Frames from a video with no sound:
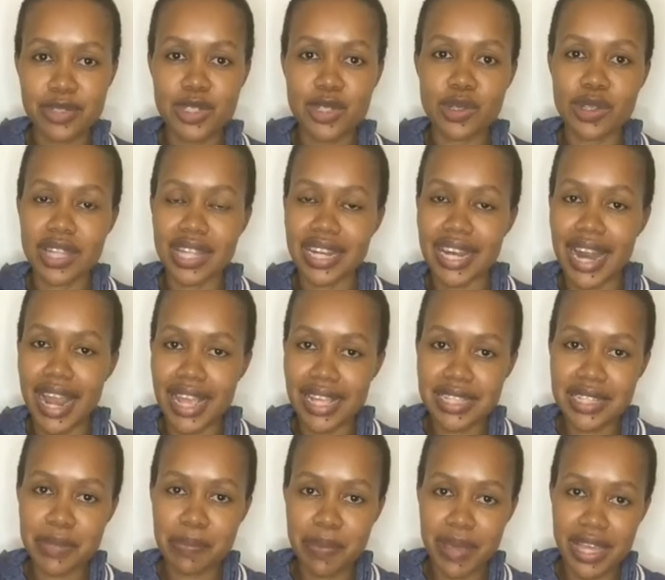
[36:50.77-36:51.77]
to the
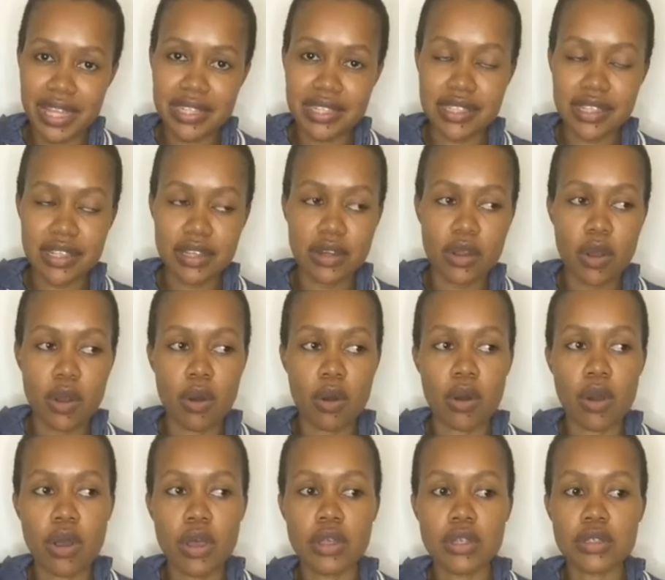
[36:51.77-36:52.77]
next person
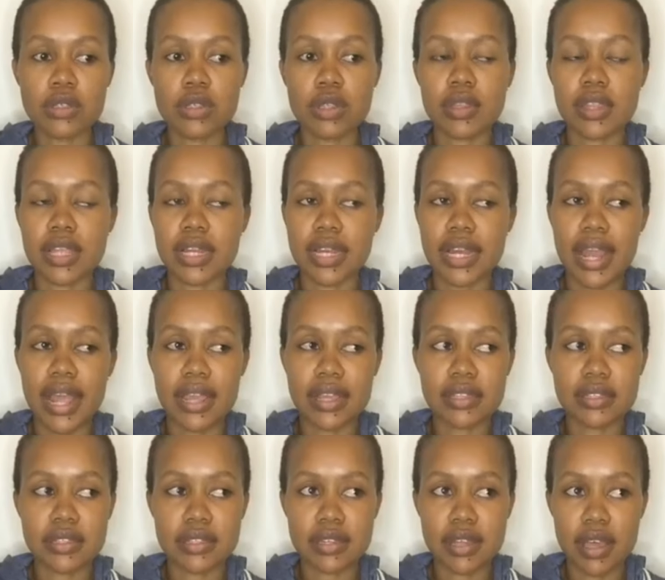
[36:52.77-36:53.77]
or to the
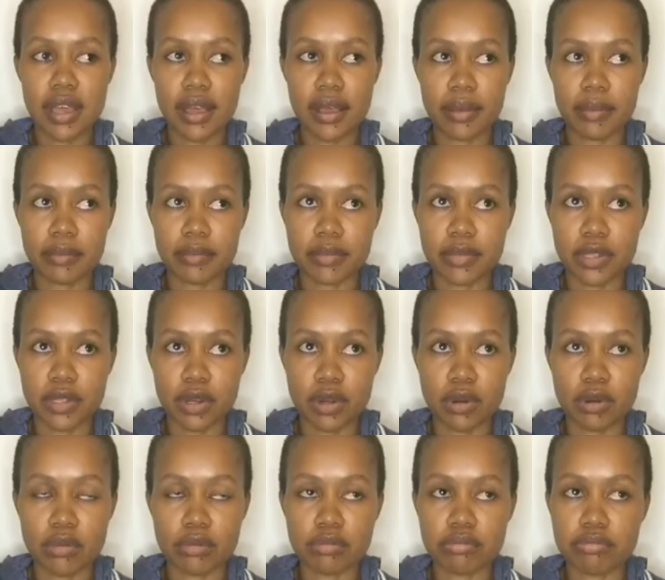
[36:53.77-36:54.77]
next, you
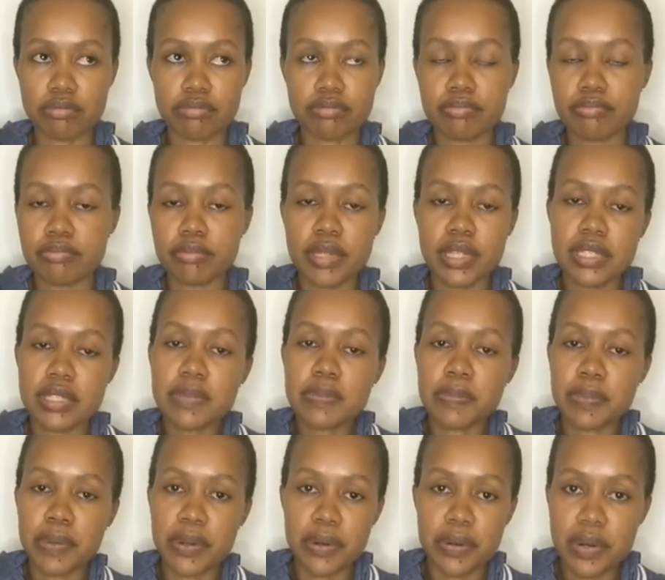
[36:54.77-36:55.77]
know,
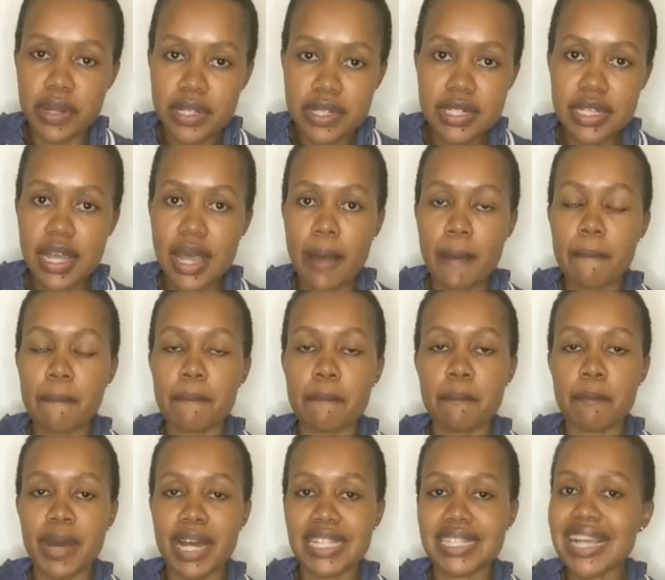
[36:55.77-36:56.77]
spirit,
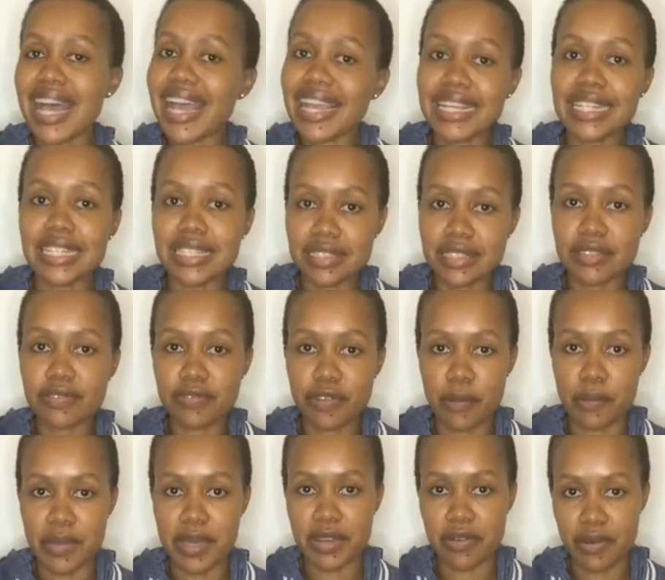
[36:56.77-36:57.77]
but I need it for
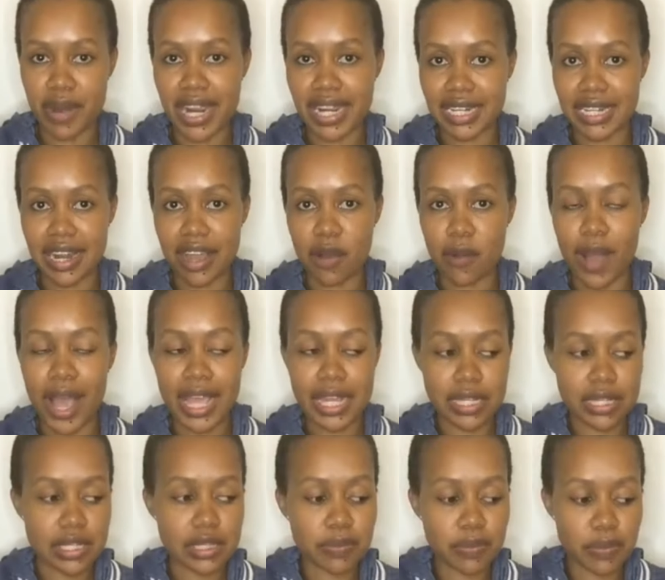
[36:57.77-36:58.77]
me right now. I
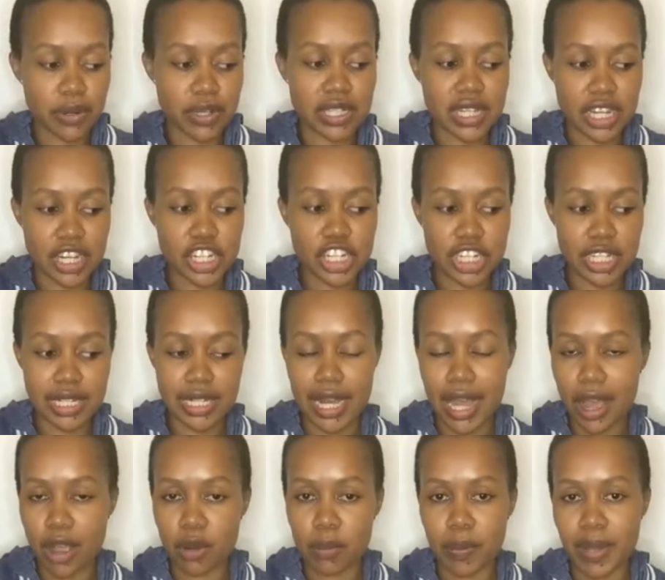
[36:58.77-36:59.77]
need protection
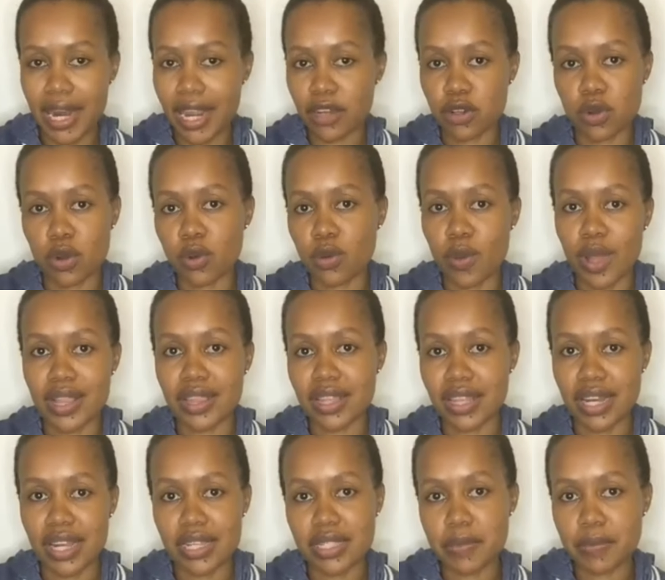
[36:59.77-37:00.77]
now, but I don't want the
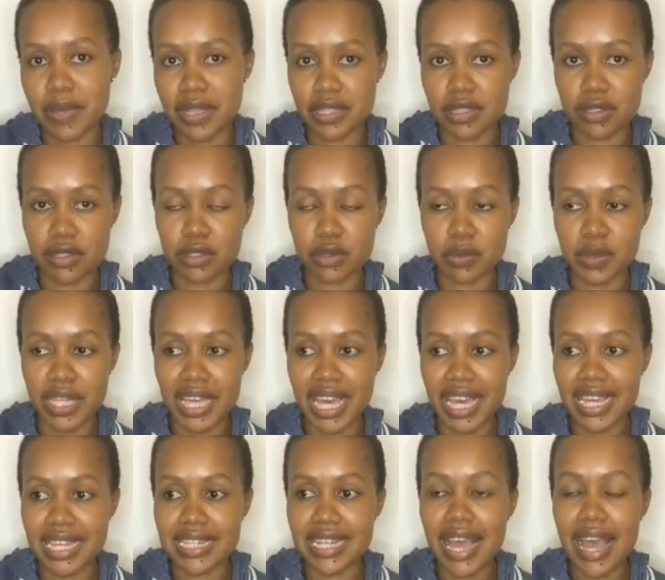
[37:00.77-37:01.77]
next person to be
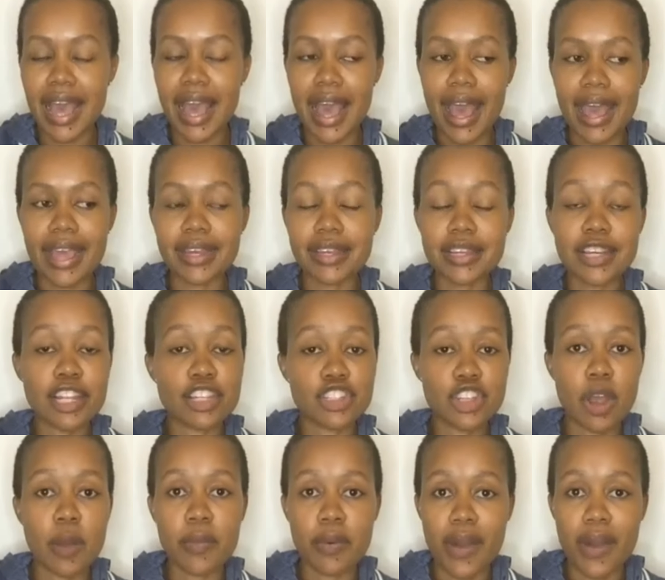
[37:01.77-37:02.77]
hurt. I need a
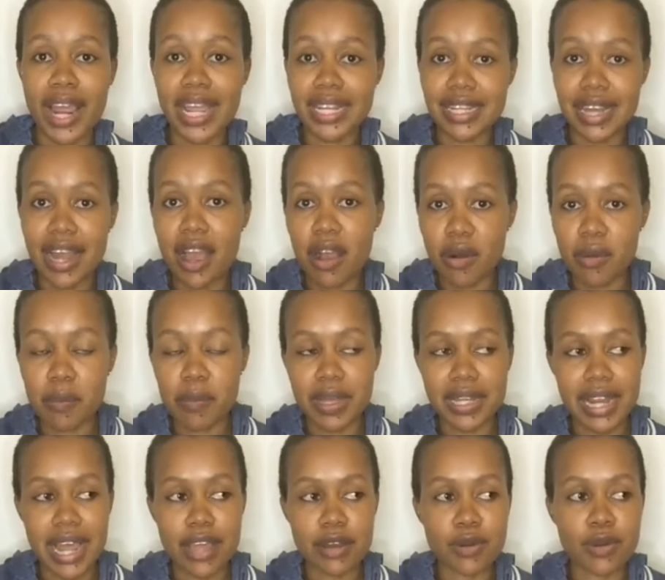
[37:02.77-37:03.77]
job right now,
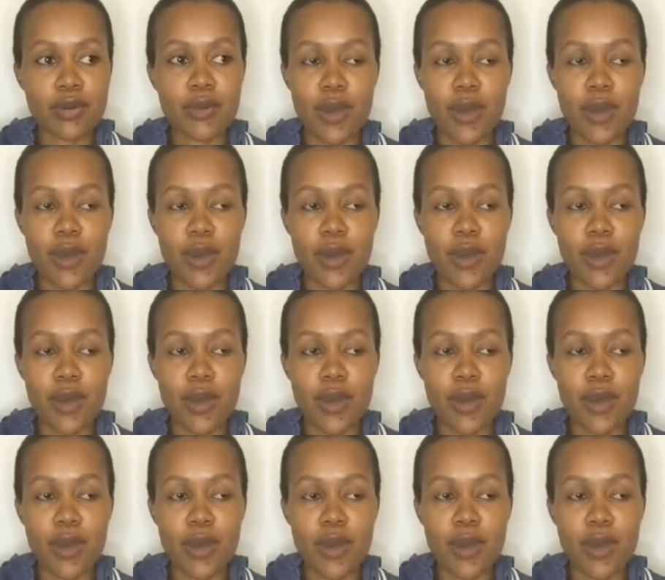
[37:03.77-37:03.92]
but I don't